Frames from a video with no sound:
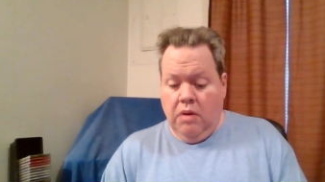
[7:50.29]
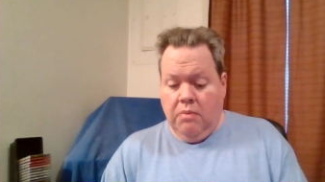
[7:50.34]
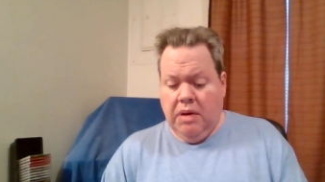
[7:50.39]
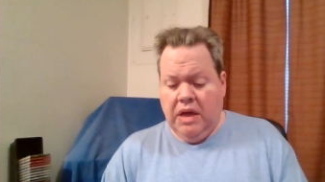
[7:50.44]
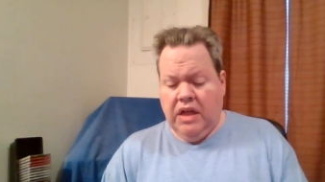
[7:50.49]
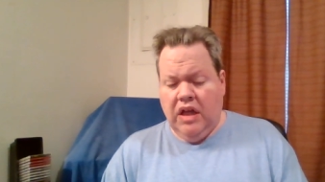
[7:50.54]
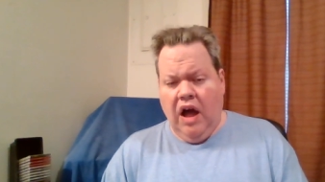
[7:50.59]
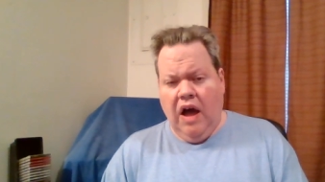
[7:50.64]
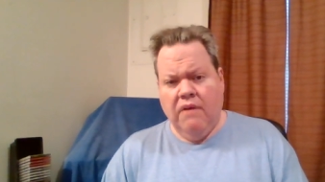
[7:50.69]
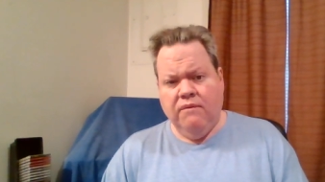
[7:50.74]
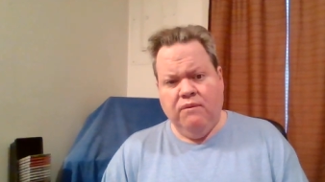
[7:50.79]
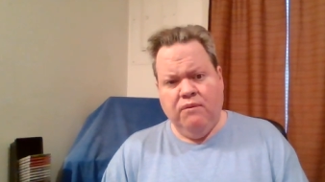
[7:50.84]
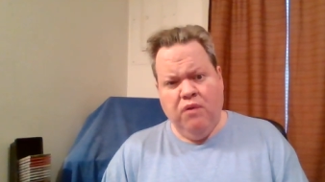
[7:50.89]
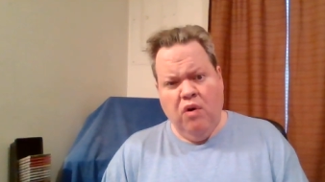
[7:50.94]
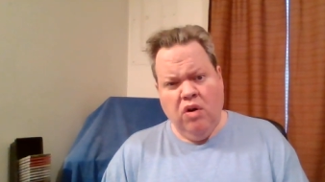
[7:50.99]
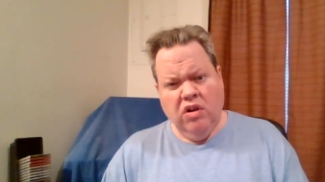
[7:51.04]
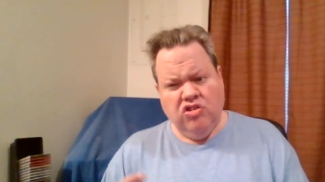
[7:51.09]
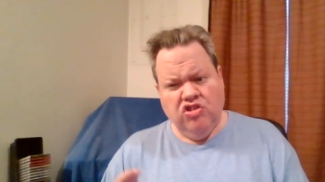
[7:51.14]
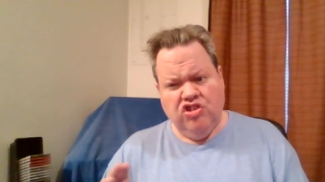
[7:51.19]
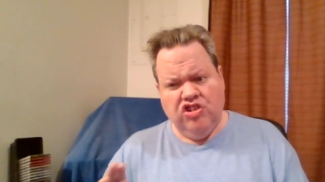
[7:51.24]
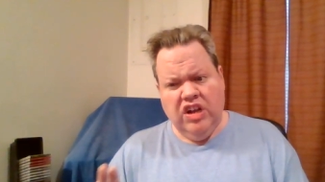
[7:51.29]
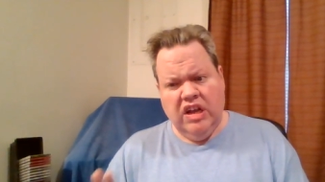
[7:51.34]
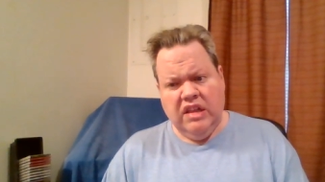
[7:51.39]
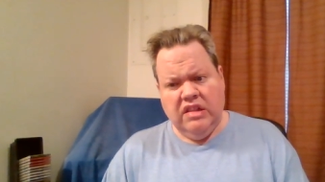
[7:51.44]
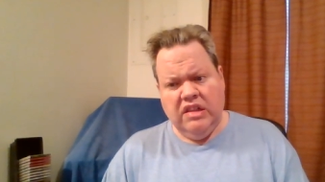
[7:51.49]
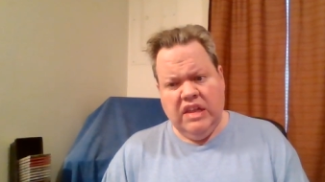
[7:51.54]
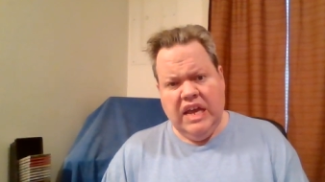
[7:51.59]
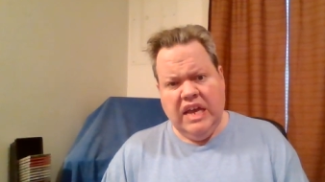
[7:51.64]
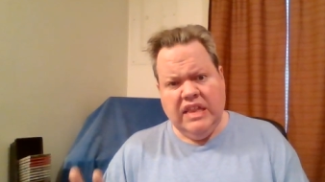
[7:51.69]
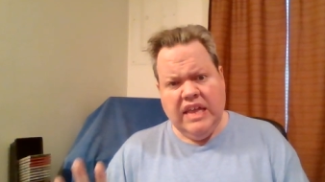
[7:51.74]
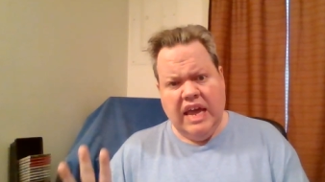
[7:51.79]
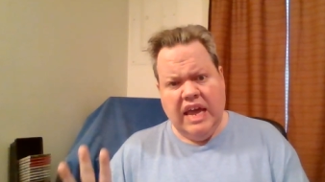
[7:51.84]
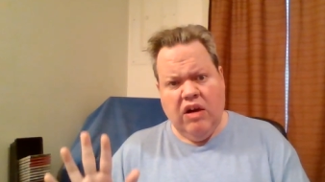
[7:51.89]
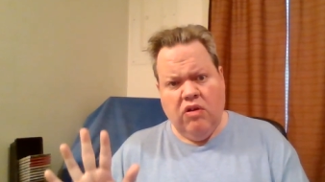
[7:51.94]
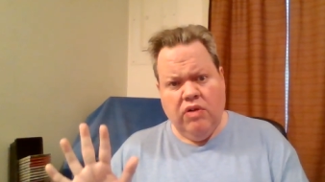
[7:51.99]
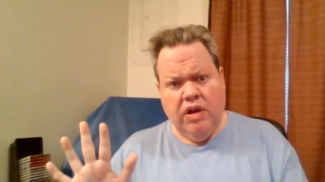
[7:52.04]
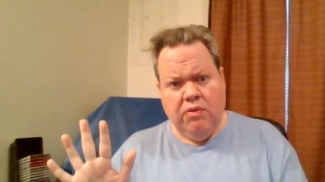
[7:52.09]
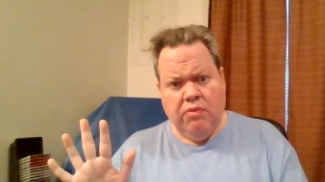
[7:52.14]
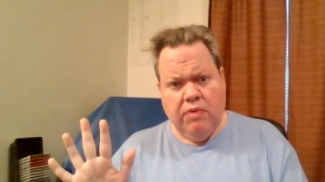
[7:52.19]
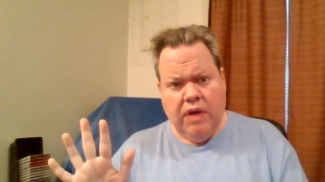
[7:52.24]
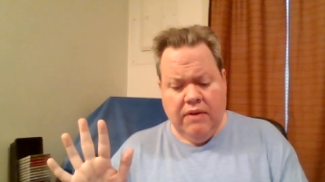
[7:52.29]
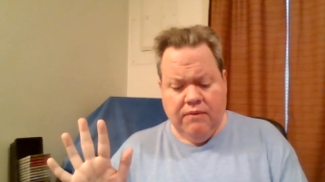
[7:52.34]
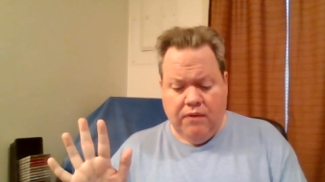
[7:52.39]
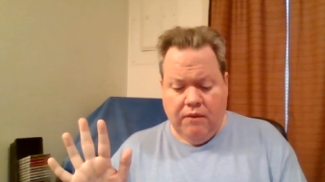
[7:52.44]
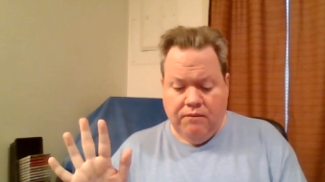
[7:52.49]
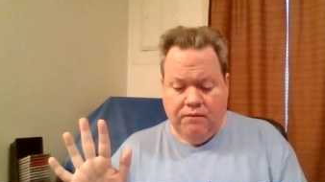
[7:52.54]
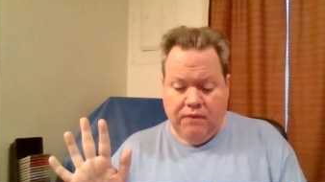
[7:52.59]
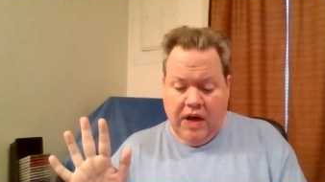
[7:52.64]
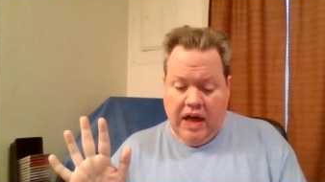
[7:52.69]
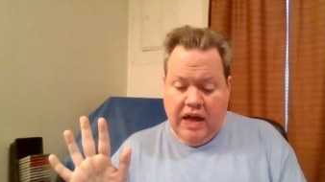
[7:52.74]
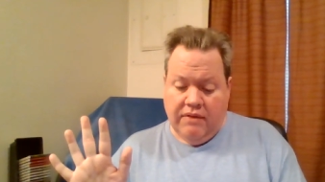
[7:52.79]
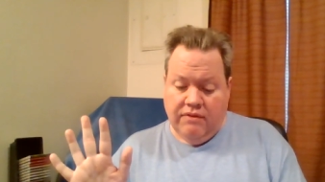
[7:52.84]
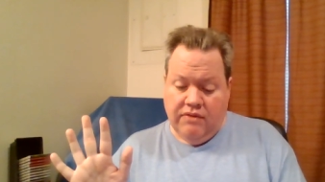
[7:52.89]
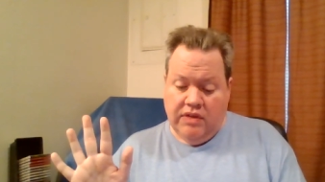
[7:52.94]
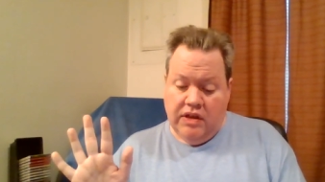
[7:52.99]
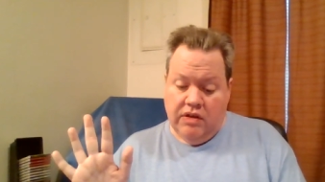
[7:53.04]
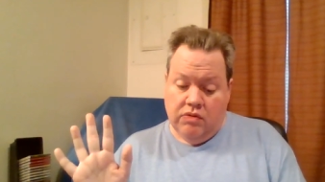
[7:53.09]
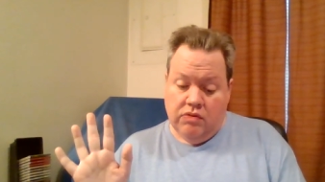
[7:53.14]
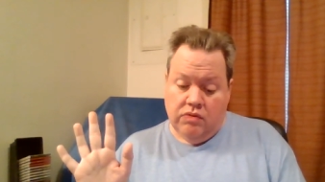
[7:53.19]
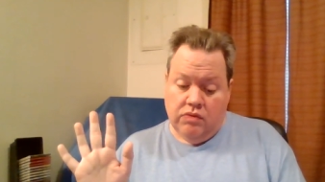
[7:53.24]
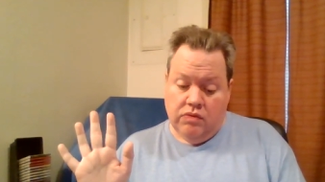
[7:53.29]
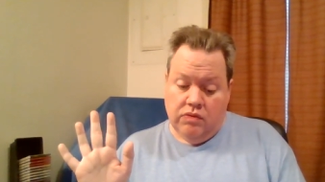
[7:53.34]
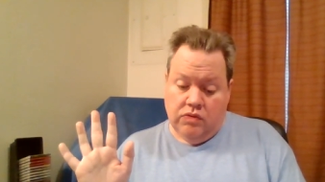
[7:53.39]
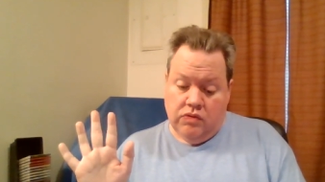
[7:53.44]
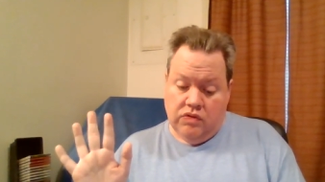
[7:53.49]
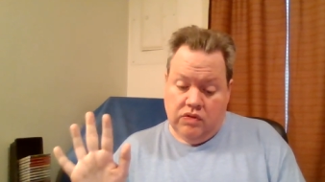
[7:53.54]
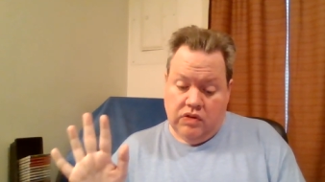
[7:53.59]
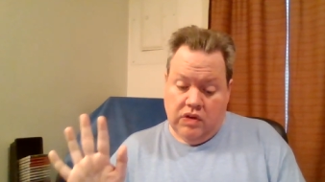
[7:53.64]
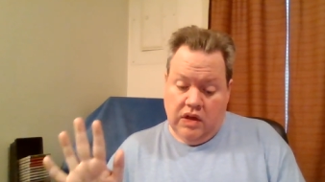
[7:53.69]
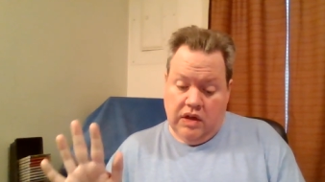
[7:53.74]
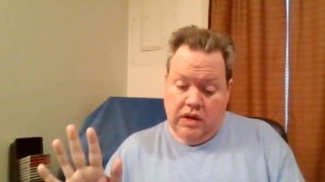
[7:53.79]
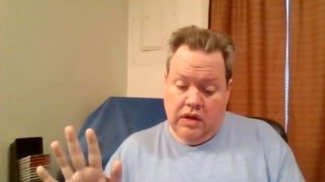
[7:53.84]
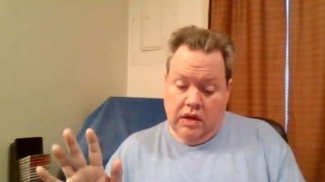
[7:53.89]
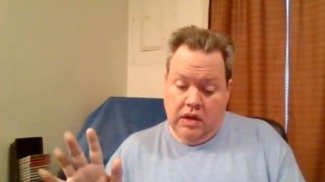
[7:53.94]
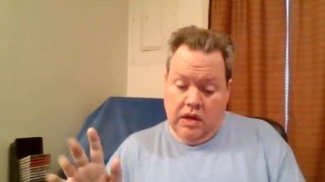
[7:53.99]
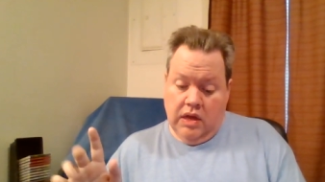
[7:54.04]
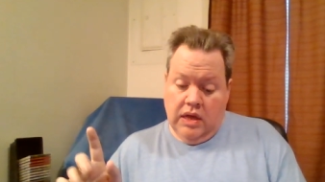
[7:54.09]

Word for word: But unfortunately, they only ran for five years. Uh,